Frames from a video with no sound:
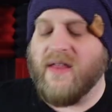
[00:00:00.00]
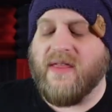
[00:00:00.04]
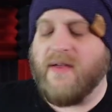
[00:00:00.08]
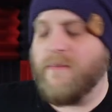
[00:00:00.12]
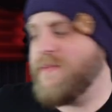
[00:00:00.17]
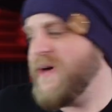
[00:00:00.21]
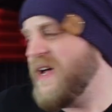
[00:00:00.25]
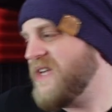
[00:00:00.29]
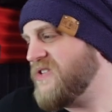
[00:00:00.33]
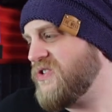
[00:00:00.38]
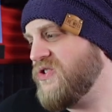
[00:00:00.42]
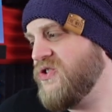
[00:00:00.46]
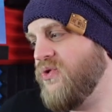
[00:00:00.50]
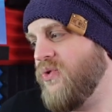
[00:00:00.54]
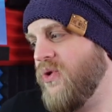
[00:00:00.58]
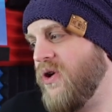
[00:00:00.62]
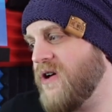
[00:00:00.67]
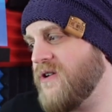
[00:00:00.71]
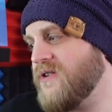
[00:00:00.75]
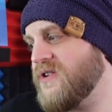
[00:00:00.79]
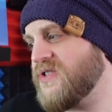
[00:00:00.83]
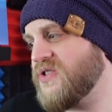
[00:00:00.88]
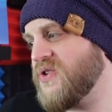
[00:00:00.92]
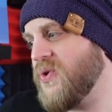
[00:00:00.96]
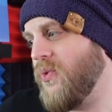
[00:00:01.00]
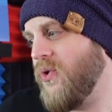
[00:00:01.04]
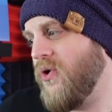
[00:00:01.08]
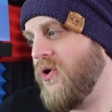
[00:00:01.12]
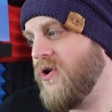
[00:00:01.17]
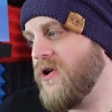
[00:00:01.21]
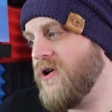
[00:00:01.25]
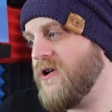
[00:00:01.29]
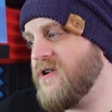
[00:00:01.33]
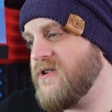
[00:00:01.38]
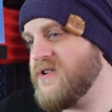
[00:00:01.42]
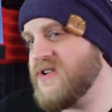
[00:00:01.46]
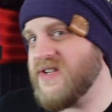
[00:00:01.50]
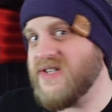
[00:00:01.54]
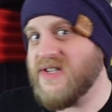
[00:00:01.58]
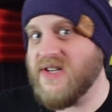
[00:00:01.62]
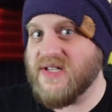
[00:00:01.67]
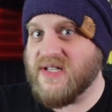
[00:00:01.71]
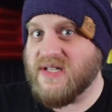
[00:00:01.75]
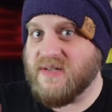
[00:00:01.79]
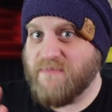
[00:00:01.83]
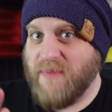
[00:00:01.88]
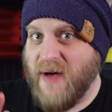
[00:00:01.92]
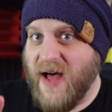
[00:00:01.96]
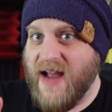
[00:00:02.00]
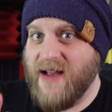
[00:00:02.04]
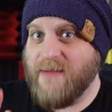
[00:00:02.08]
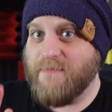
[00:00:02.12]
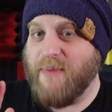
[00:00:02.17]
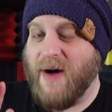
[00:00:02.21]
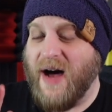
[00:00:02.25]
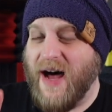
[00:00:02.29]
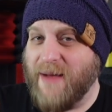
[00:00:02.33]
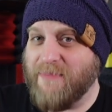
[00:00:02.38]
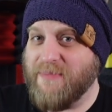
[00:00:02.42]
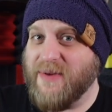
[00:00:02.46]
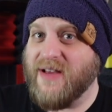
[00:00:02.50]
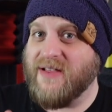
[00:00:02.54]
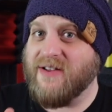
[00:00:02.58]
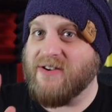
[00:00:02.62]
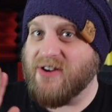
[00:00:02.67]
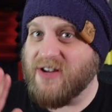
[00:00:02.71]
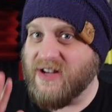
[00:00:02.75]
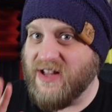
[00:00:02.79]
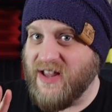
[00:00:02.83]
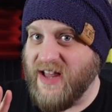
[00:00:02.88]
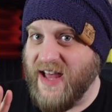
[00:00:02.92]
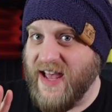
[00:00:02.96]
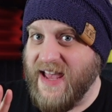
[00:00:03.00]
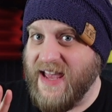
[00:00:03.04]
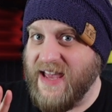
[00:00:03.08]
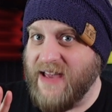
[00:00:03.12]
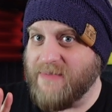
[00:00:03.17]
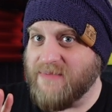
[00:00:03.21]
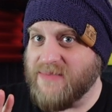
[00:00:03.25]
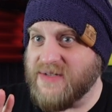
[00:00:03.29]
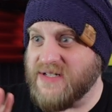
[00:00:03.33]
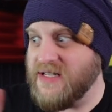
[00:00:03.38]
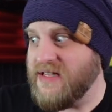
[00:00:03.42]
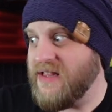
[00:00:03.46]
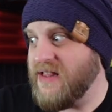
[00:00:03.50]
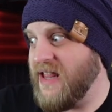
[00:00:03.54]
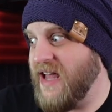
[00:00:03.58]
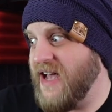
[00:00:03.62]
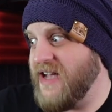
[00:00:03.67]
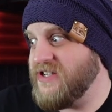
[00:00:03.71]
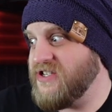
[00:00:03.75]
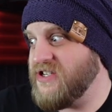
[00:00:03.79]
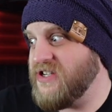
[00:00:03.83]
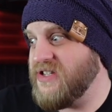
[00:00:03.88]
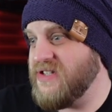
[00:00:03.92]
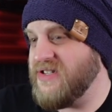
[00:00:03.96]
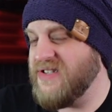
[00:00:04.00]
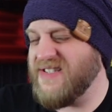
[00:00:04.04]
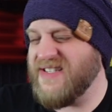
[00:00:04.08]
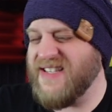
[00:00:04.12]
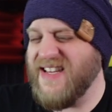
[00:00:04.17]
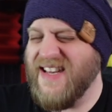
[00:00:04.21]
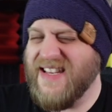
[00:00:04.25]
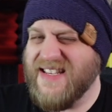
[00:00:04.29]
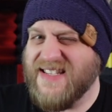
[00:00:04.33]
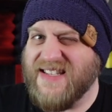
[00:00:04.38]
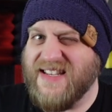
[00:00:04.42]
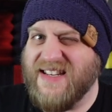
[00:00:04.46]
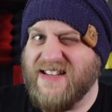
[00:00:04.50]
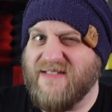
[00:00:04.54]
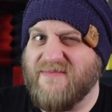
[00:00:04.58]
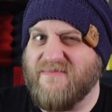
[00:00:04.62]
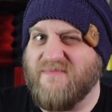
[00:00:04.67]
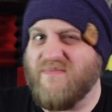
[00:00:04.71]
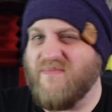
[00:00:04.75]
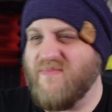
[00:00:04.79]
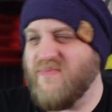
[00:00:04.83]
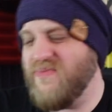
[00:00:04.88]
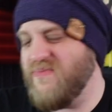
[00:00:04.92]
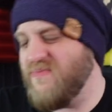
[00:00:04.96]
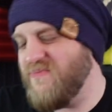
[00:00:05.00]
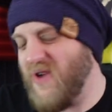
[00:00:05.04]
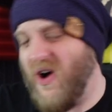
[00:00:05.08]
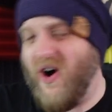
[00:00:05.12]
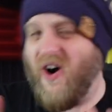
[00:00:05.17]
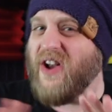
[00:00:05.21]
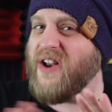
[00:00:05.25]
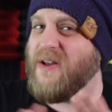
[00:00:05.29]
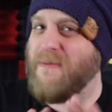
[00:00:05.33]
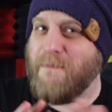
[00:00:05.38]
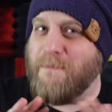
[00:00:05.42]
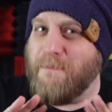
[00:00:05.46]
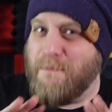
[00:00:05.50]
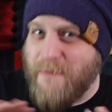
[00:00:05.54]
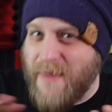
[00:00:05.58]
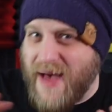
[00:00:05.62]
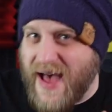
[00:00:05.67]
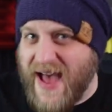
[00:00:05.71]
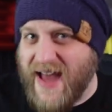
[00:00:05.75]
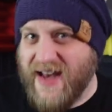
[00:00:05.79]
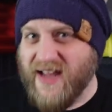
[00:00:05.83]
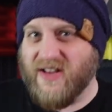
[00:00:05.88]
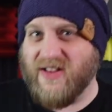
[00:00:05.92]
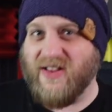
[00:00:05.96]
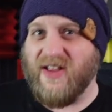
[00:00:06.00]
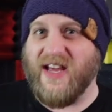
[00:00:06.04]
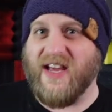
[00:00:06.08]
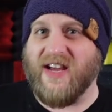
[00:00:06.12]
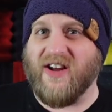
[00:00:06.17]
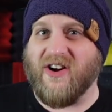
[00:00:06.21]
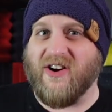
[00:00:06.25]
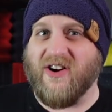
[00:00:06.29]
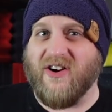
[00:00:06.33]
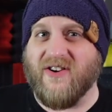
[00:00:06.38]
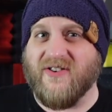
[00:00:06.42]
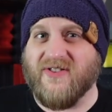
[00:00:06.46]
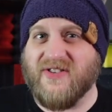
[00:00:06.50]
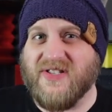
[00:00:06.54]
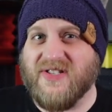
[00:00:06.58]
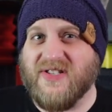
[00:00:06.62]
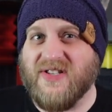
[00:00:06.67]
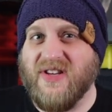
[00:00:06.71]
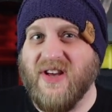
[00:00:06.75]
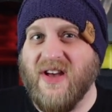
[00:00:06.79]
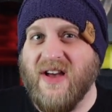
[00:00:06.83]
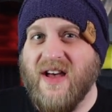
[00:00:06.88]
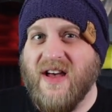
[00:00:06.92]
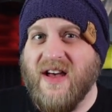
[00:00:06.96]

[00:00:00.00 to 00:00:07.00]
The Best New Artist Award, despite popular claims and legends, isn't automatically cursed.